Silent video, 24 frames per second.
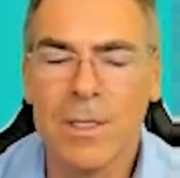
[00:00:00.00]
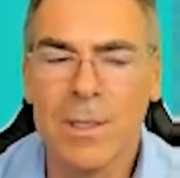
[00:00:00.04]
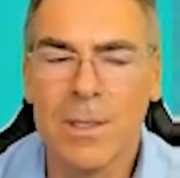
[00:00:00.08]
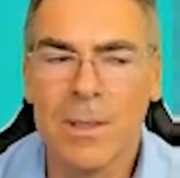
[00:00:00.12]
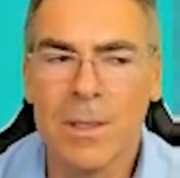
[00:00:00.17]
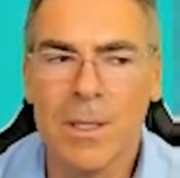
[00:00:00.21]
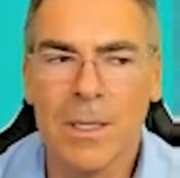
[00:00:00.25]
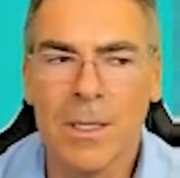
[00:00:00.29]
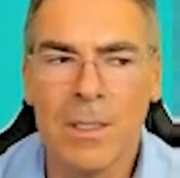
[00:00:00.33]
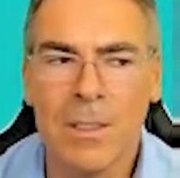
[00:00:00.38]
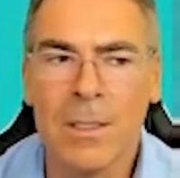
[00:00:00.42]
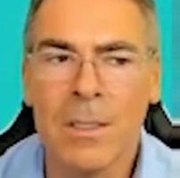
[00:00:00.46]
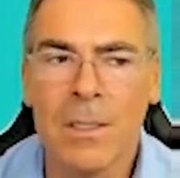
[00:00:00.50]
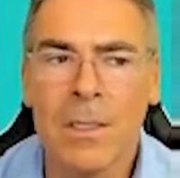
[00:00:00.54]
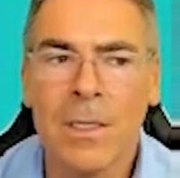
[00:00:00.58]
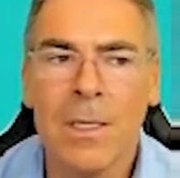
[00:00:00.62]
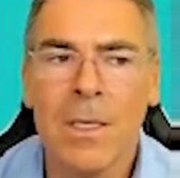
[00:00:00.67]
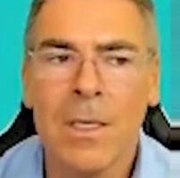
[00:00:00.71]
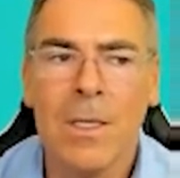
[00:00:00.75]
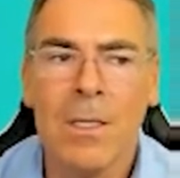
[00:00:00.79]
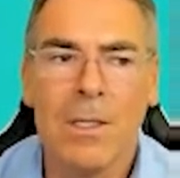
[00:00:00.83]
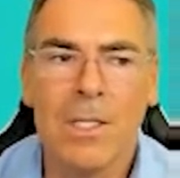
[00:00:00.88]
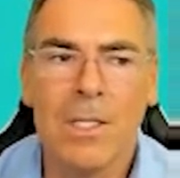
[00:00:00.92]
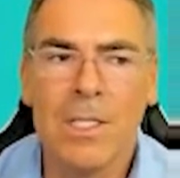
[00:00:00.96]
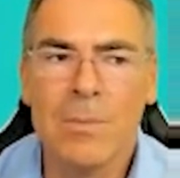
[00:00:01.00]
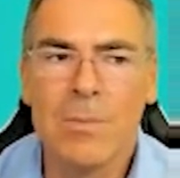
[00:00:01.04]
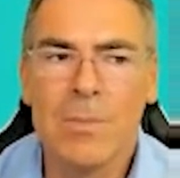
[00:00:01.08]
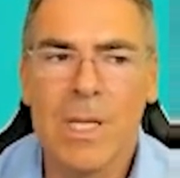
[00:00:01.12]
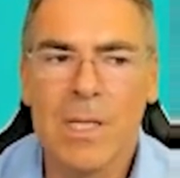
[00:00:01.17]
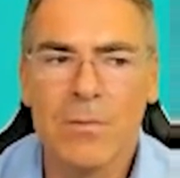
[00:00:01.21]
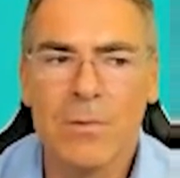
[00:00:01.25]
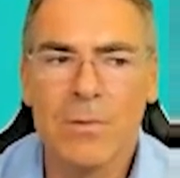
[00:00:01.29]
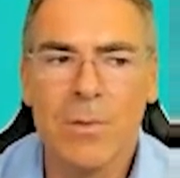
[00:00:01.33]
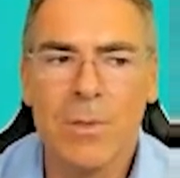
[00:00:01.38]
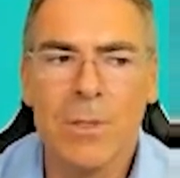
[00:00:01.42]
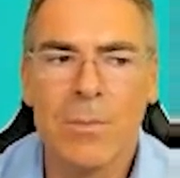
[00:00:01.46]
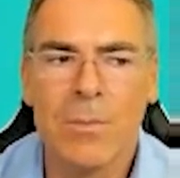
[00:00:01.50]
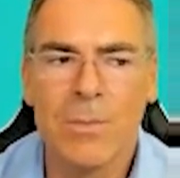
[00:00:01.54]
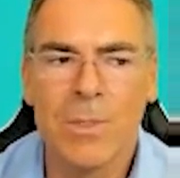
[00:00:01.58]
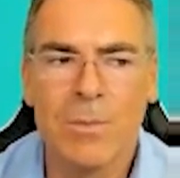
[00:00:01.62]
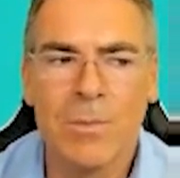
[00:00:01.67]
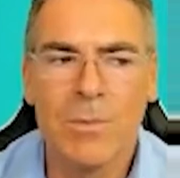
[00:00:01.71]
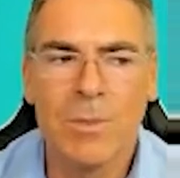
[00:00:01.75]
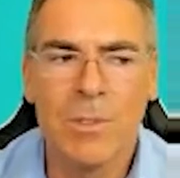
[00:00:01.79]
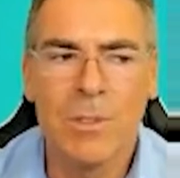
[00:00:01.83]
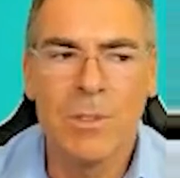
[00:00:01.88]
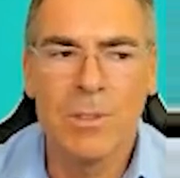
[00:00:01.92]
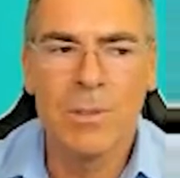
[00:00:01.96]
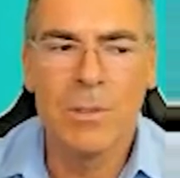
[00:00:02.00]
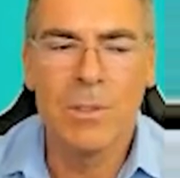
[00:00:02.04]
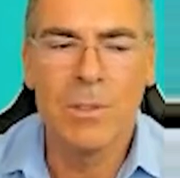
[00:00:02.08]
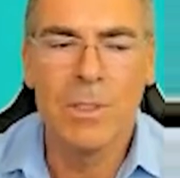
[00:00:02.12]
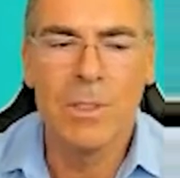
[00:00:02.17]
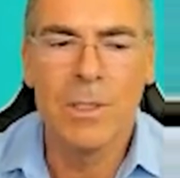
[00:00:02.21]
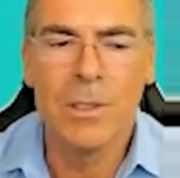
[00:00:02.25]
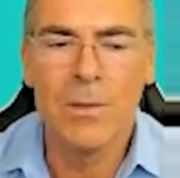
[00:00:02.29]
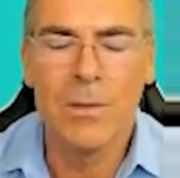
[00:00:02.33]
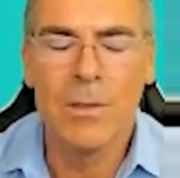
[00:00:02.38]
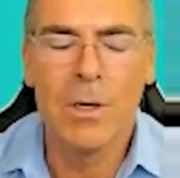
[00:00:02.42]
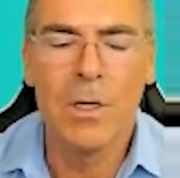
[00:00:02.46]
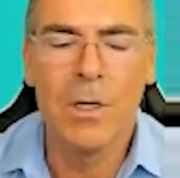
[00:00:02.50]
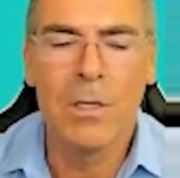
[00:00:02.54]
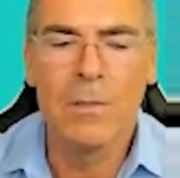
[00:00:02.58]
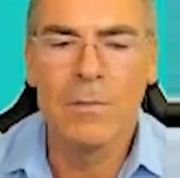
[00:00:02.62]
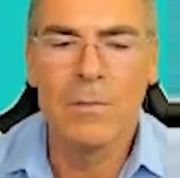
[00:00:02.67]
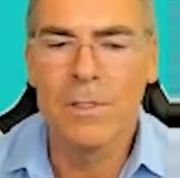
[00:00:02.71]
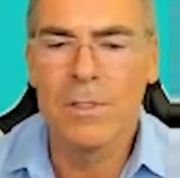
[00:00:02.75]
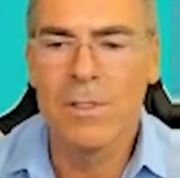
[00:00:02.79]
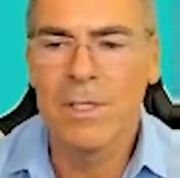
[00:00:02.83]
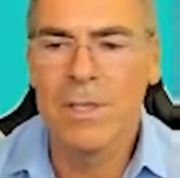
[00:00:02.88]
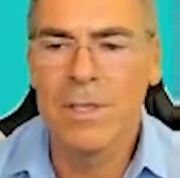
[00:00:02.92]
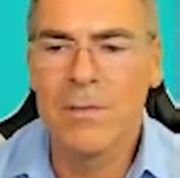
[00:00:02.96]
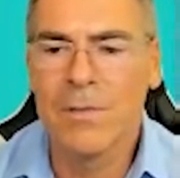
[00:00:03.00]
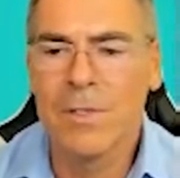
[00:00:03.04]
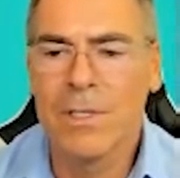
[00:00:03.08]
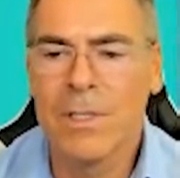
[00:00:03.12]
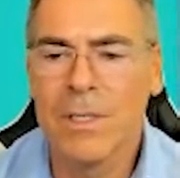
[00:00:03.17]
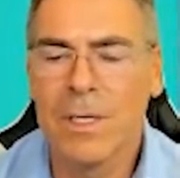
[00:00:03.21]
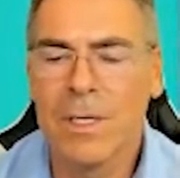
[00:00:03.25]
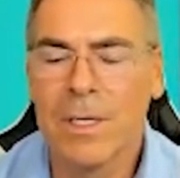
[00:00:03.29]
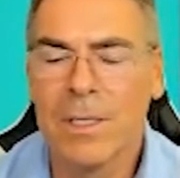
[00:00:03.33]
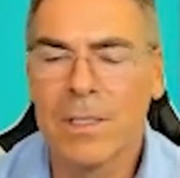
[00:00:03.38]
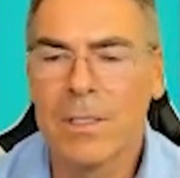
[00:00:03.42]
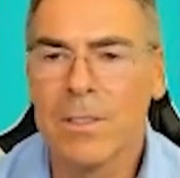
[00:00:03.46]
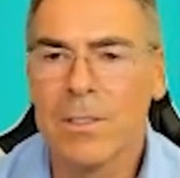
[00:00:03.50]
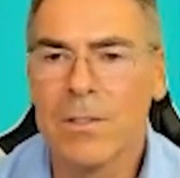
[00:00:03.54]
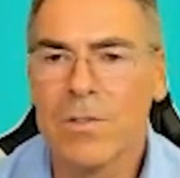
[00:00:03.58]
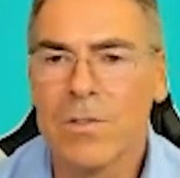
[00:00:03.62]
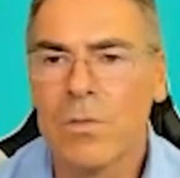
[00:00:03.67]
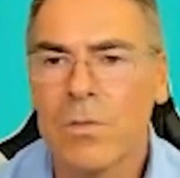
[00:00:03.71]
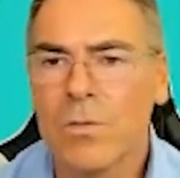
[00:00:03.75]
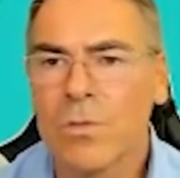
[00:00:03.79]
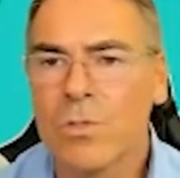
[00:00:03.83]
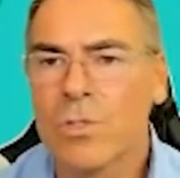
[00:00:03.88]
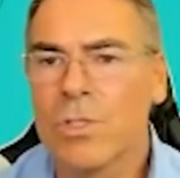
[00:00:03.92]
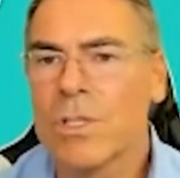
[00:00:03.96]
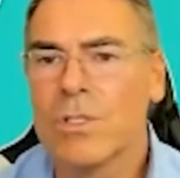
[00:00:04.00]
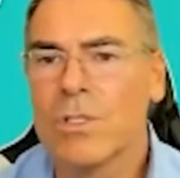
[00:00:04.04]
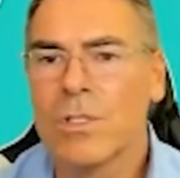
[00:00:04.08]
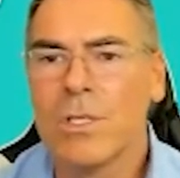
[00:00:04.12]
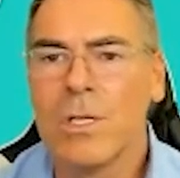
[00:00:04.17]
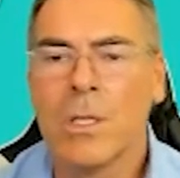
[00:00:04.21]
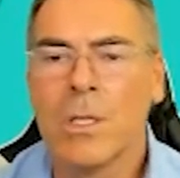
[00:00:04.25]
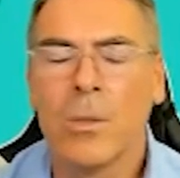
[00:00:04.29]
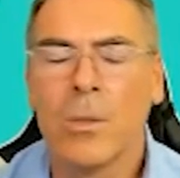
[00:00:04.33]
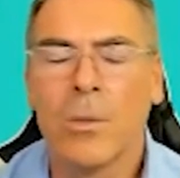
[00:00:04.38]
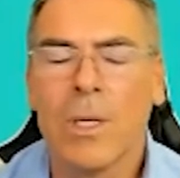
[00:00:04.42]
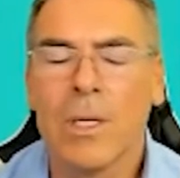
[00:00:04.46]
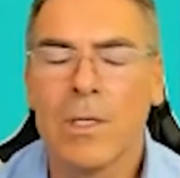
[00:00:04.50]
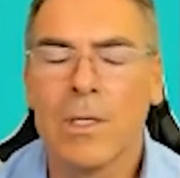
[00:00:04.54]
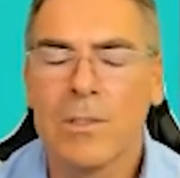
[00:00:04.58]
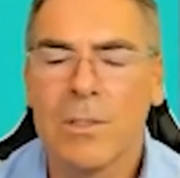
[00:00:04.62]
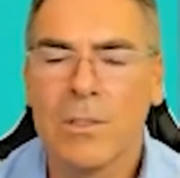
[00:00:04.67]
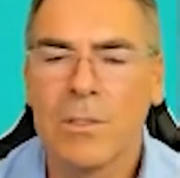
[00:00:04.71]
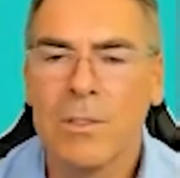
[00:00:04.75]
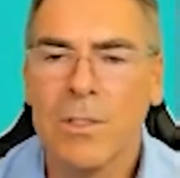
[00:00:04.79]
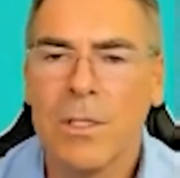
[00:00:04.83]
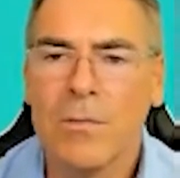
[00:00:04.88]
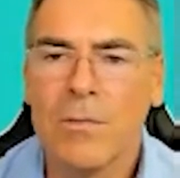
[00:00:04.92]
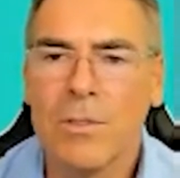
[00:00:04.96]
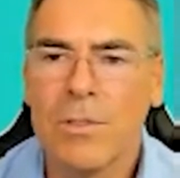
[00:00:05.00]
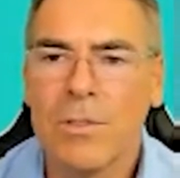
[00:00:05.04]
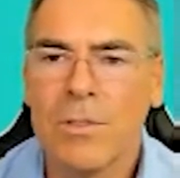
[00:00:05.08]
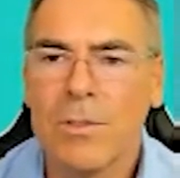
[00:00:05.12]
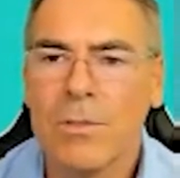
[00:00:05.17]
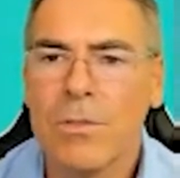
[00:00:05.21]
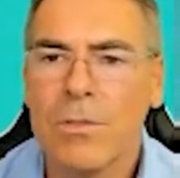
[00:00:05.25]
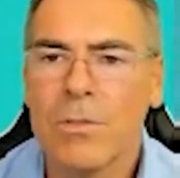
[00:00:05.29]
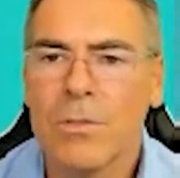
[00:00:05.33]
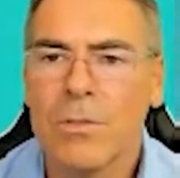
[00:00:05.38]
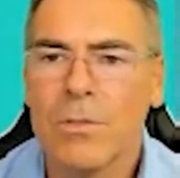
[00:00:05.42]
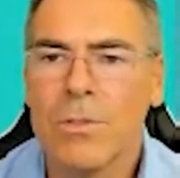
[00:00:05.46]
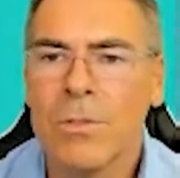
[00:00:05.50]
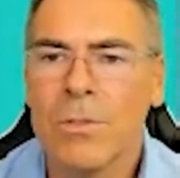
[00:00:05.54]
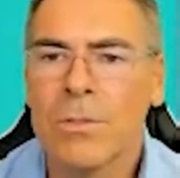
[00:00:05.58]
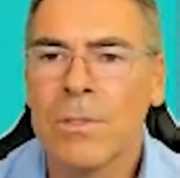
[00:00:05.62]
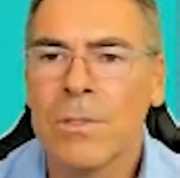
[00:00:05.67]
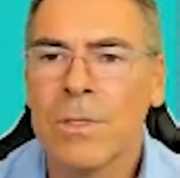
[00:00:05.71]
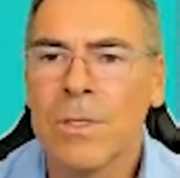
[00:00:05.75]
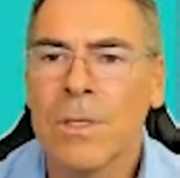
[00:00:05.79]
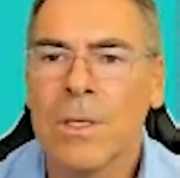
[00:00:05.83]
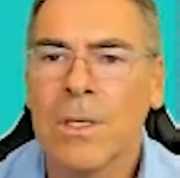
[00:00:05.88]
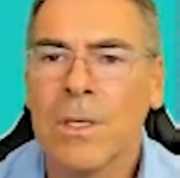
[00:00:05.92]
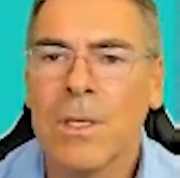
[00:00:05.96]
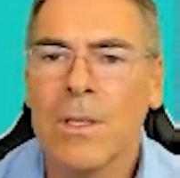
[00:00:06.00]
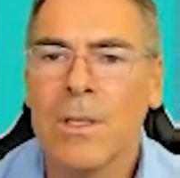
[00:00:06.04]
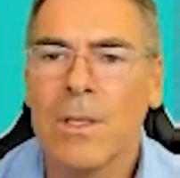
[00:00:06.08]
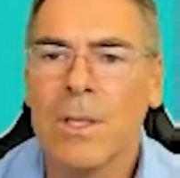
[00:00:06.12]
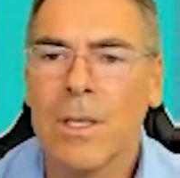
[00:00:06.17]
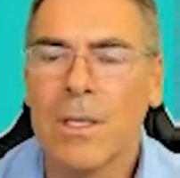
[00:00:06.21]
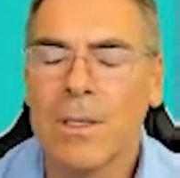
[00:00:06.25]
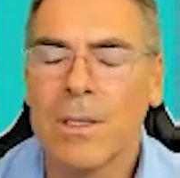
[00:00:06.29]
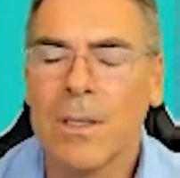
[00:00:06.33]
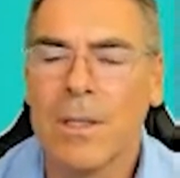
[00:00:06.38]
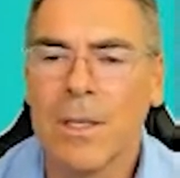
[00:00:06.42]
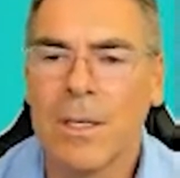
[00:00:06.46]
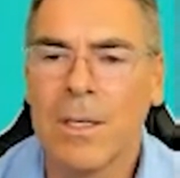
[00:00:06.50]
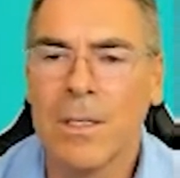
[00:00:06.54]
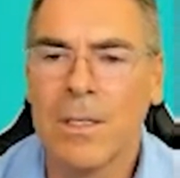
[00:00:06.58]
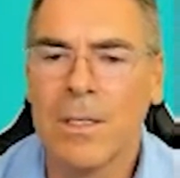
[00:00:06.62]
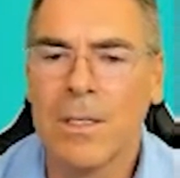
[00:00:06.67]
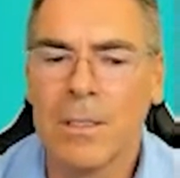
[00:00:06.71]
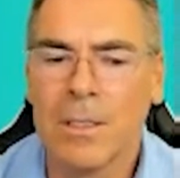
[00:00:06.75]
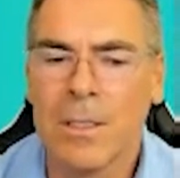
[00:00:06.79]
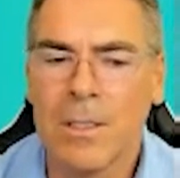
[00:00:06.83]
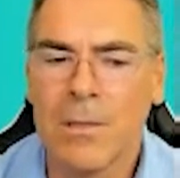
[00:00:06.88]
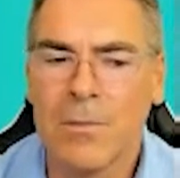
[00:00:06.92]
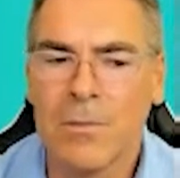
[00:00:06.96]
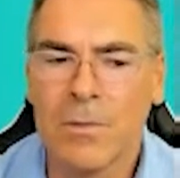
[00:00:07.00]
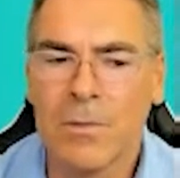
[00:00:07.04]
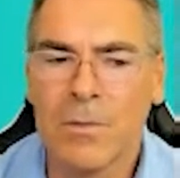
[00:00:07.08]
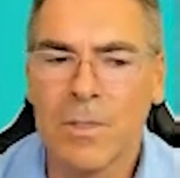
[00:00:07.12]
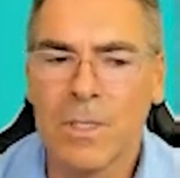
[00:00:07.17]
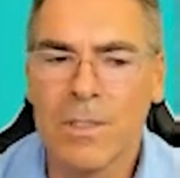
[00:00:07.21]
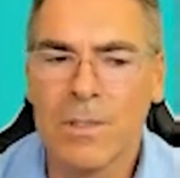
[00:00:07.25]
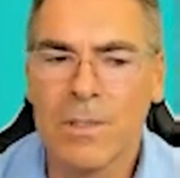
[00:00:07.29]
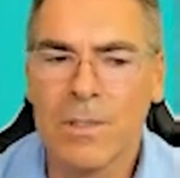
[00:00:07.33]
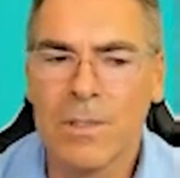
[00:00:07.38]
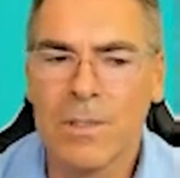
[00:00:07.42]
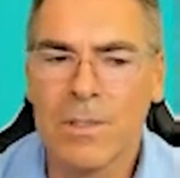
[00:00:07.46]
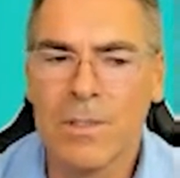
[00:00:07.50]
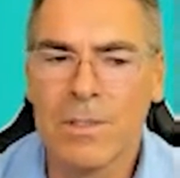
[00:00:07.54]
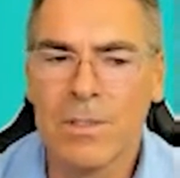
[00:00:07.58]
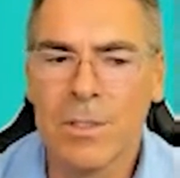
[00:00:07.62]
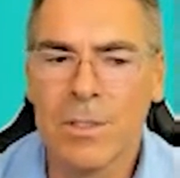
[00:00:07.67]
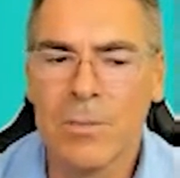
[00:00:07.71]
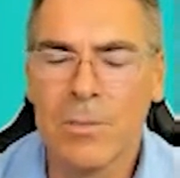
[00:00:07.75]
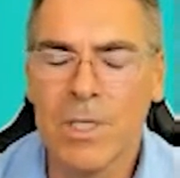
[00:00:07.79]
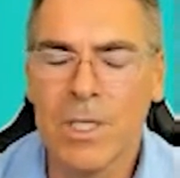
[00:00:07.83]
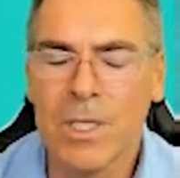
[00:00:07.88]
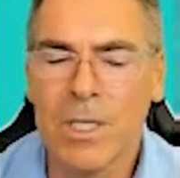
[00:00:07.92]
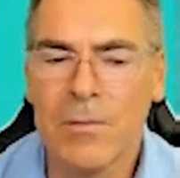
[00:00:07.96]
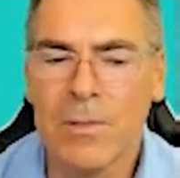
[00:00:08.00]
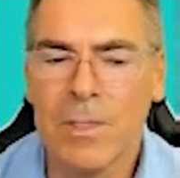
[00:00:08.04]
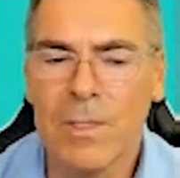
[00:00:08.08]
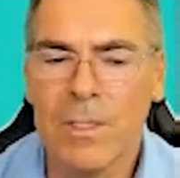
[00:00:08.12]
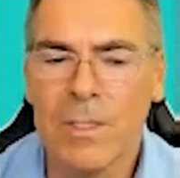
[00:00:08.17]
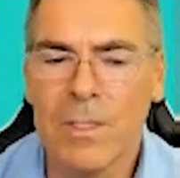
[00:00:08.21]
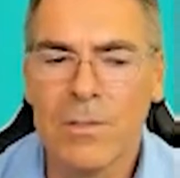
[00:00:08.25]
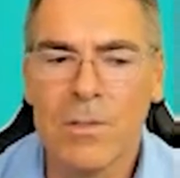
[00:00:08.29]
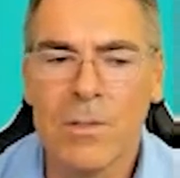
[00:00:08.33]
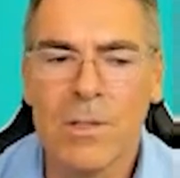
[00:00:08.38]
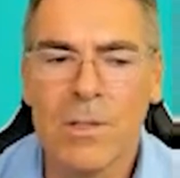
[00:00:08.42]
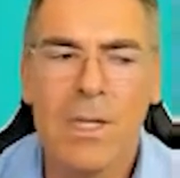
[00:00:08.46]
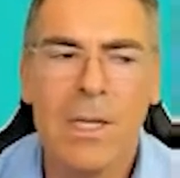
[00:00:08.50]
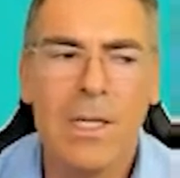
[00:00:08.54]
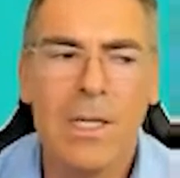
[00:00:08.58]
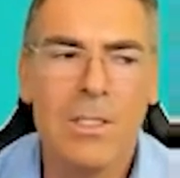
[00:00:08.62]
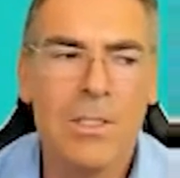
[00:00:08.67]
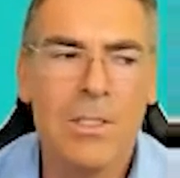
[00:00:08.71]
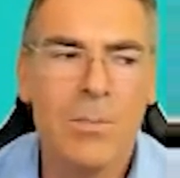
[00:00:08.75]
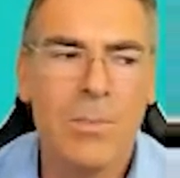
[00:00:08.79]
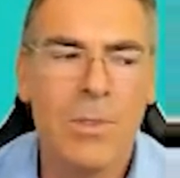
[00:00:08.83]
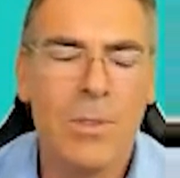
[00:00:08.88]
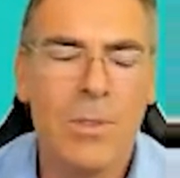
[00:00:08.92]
And then these platforms will either offer something like a social engineering as a service solution that then influences your behavior. So the larger